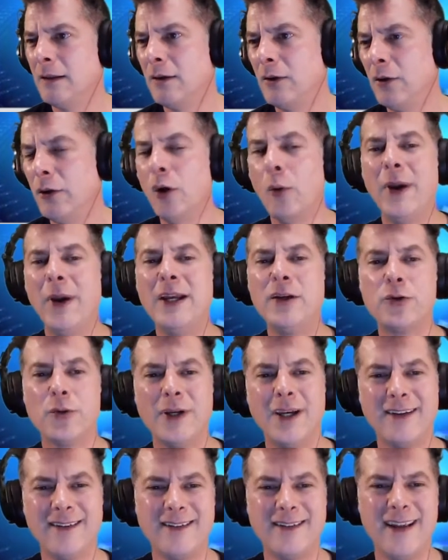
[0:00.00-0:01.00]
Oh, no,
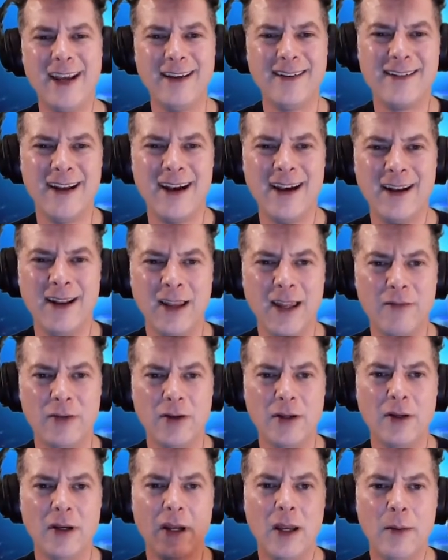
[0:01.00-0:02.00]
Patriots Day is
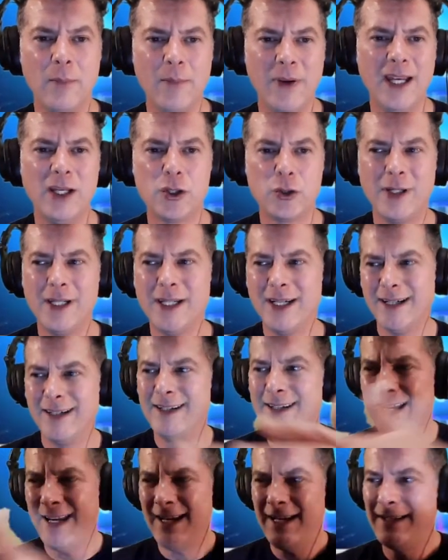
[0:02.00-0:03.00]
9/11. Patriot
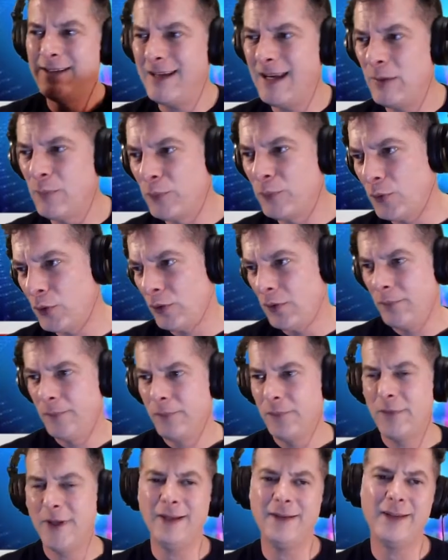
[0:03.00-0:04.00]
Day is April
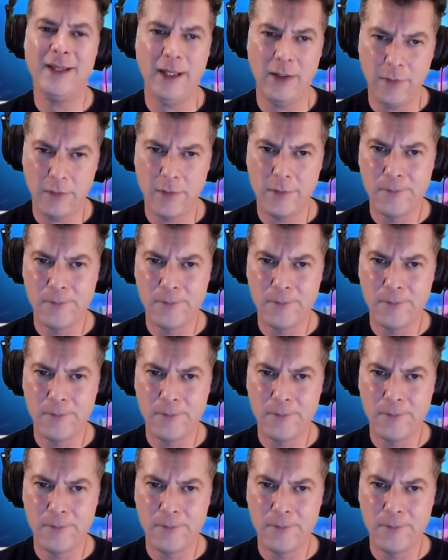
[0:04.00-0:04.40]
19th,